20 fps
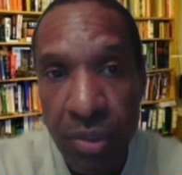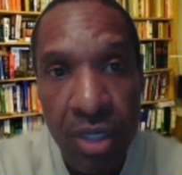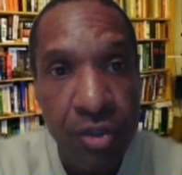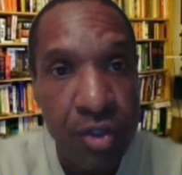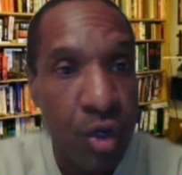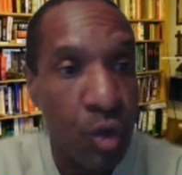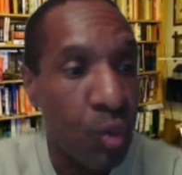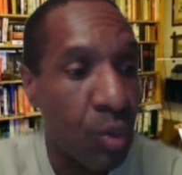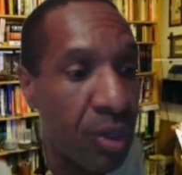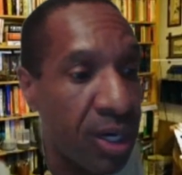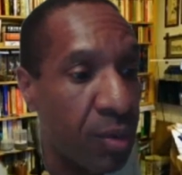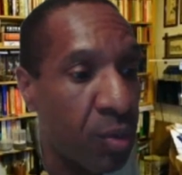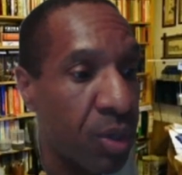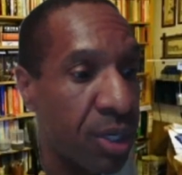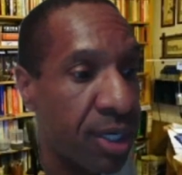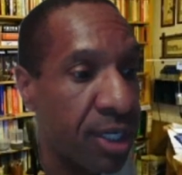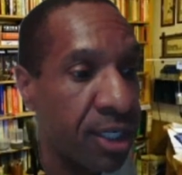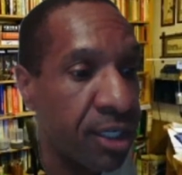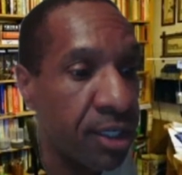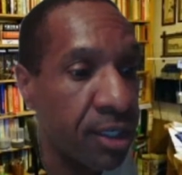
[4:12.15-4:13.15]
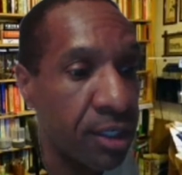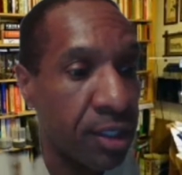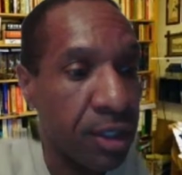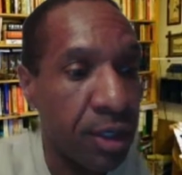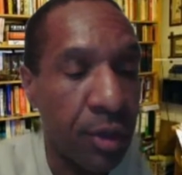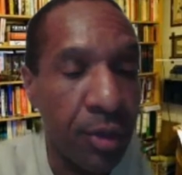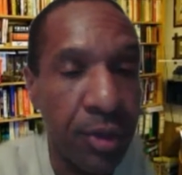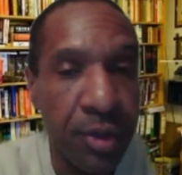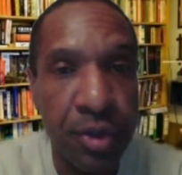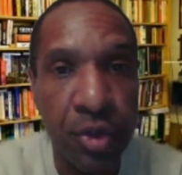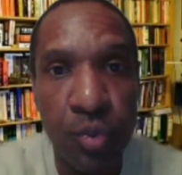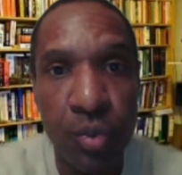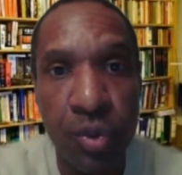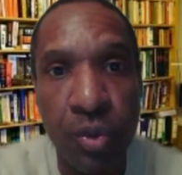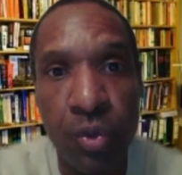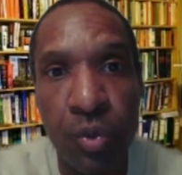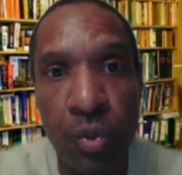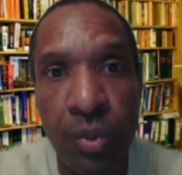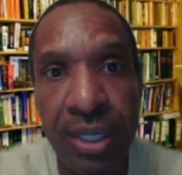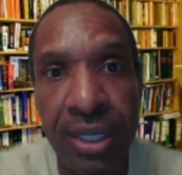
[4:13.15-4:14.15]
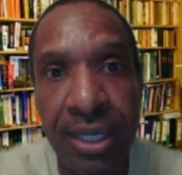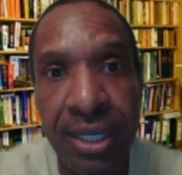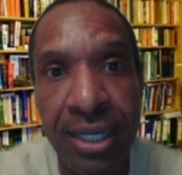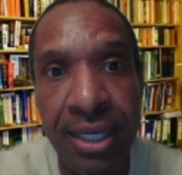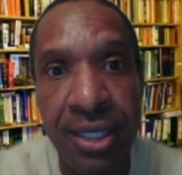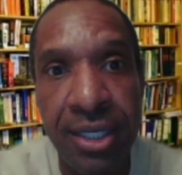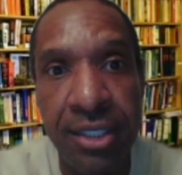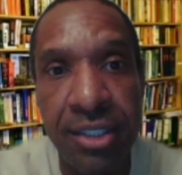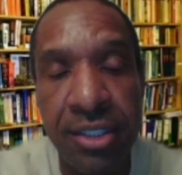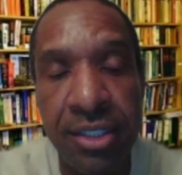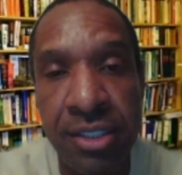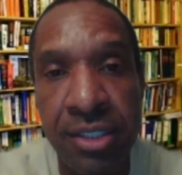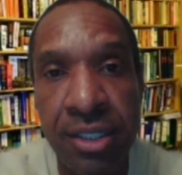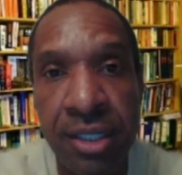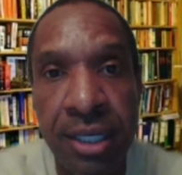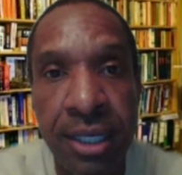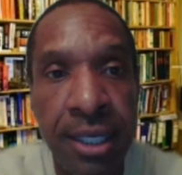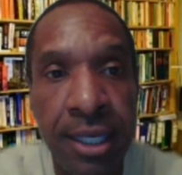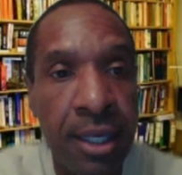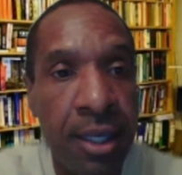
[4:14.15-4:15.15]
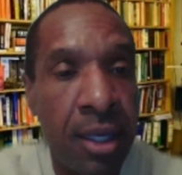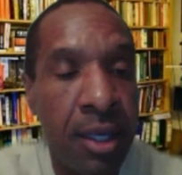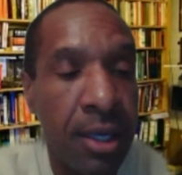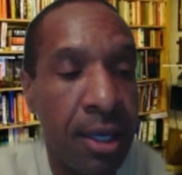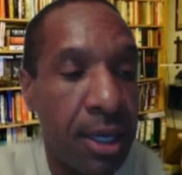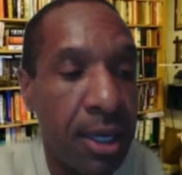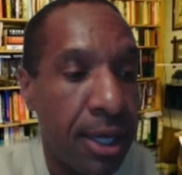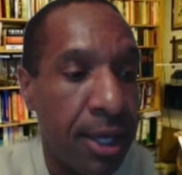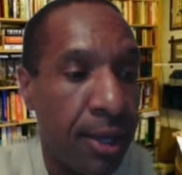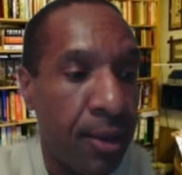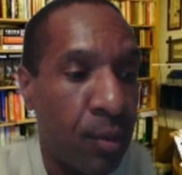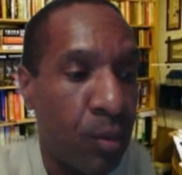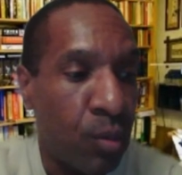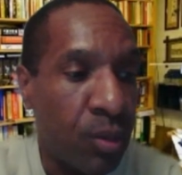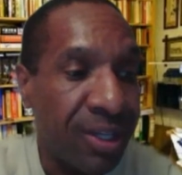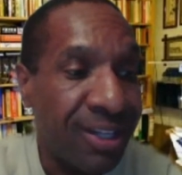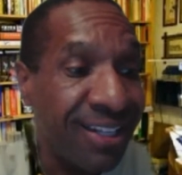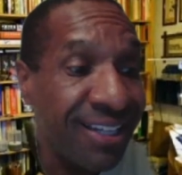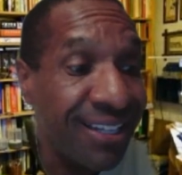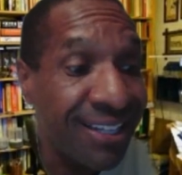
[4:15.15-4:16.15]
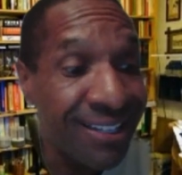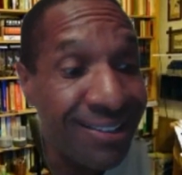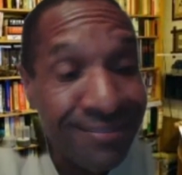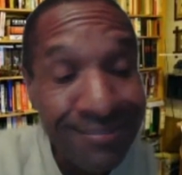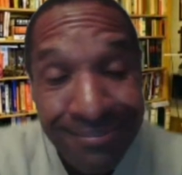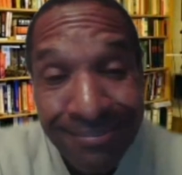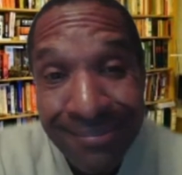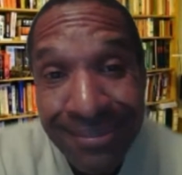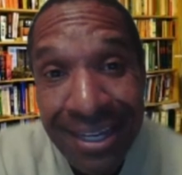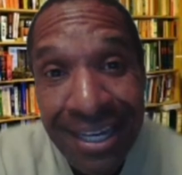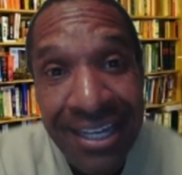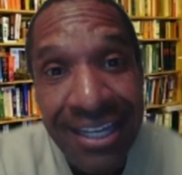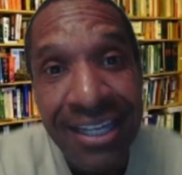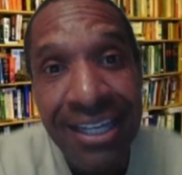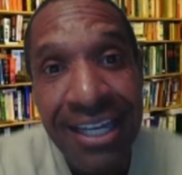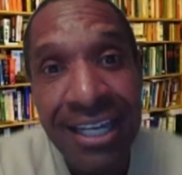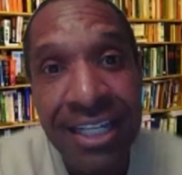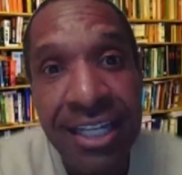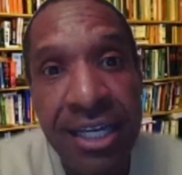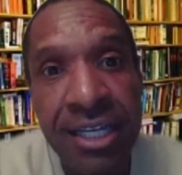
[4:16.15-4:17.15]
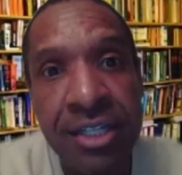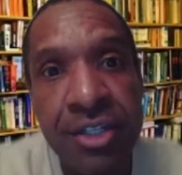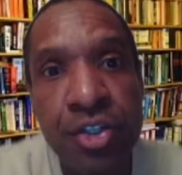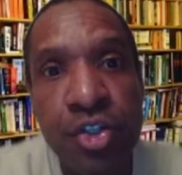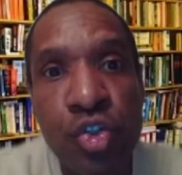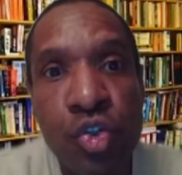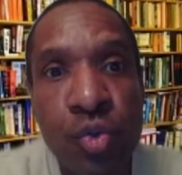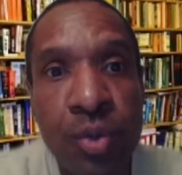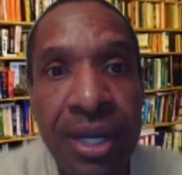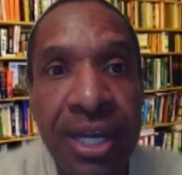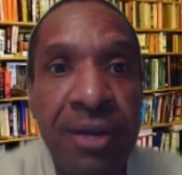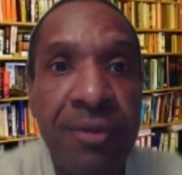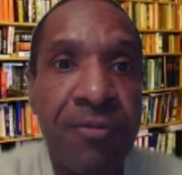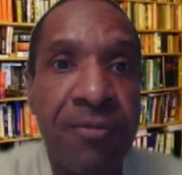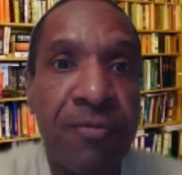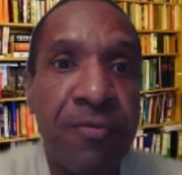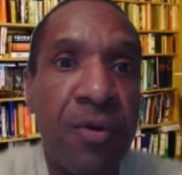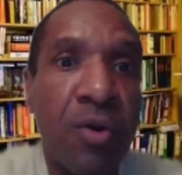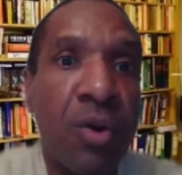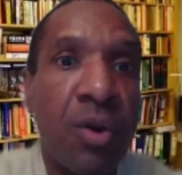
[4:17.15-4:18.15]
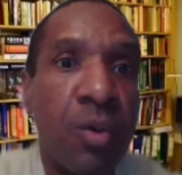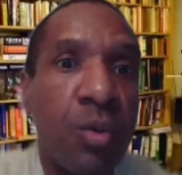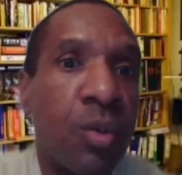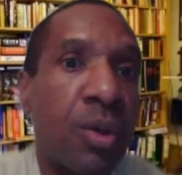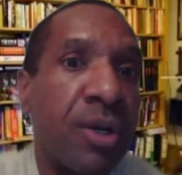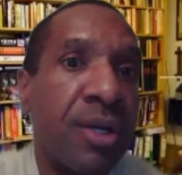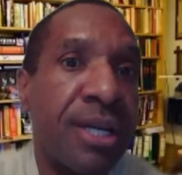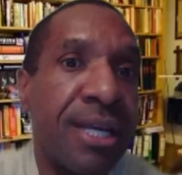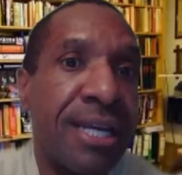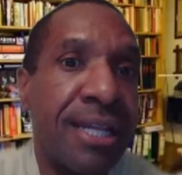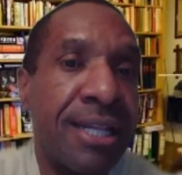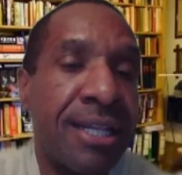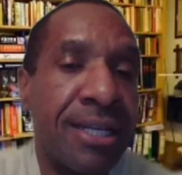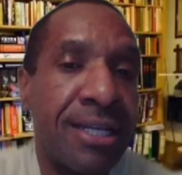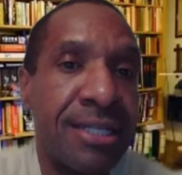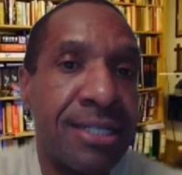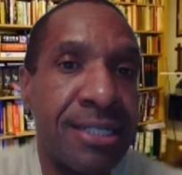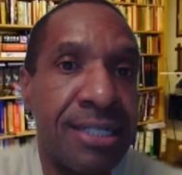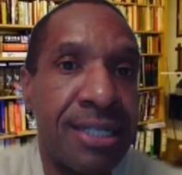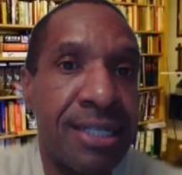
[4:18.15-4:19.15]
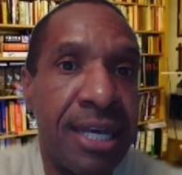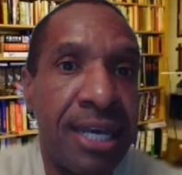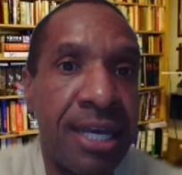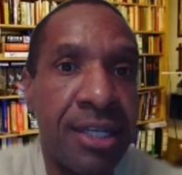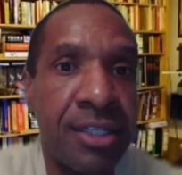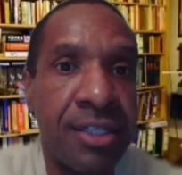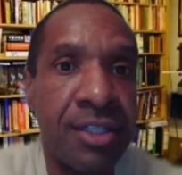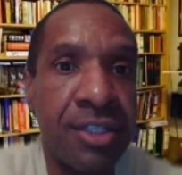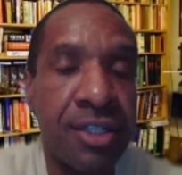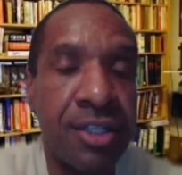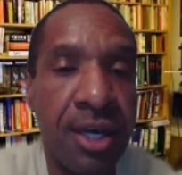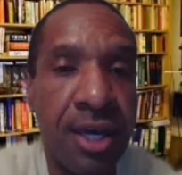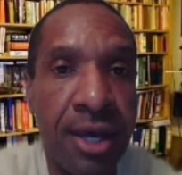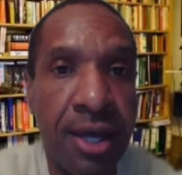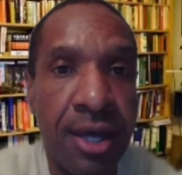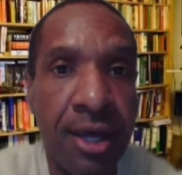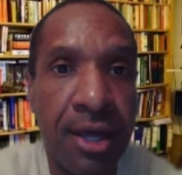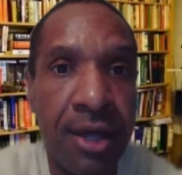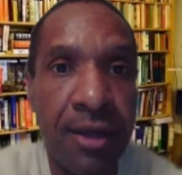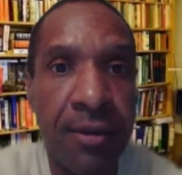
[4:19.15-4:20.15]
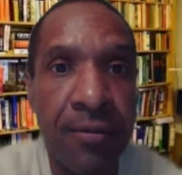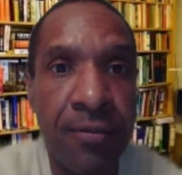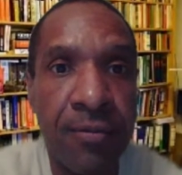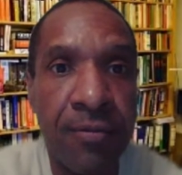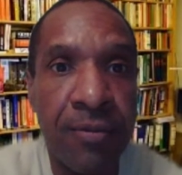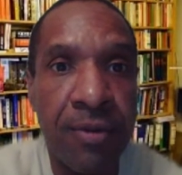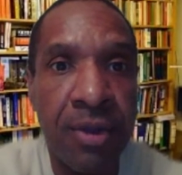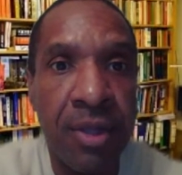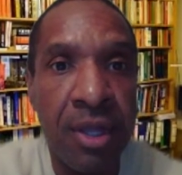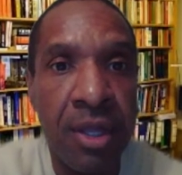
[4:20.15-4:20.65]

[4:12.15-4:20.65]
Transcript: So what I want to go through is really it's straightforward in the sense of